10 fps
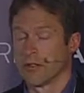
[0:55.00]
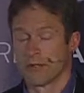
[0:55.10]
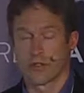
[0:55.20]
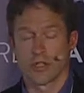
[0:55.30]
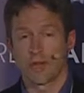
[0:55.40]

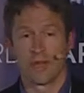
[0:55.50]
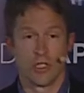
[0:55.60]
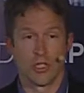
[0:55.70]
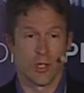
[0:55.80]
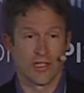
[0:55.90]
First off, you
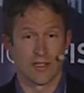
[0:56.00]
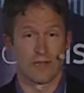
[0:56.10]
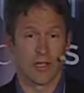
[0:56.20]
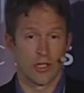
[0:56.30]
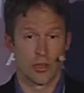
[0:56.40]
need to
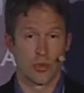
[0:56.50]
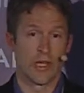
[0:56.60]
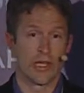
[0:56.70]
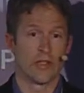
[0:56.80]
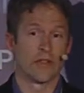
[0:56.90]
identify who
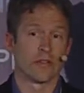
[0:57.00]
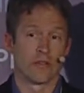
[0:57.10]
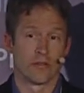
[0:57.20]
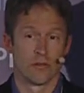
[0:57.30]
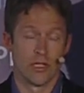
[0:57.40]
that
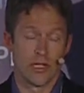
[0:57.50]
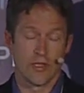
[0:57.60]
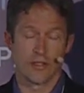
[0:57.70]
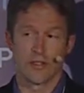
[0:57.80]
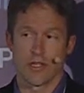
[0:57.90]
is. And in
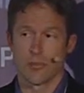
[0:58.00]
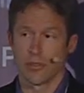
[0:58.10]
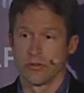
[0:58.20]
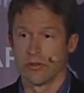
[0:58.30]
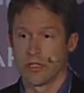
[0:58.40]
his
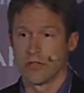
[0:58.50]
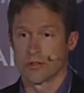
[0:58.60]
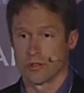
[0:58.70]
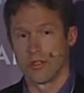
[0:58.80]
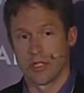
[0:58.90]
example,
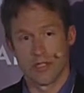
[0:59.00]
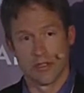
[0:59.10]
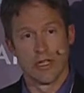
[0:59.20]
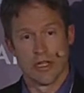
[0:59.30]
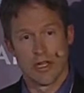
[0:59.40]
he
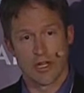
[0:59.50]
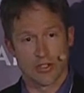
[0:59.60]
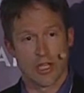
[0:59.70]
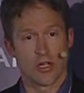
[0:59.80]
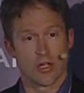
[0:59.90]

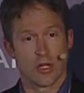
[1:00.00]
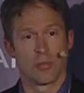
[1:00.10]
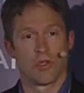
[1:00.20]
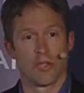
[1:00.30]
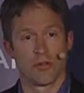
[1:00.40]
actually had a
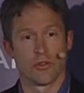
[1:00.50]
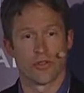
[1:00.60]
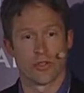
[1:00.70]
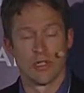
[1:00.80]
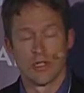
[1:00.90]
couple levels.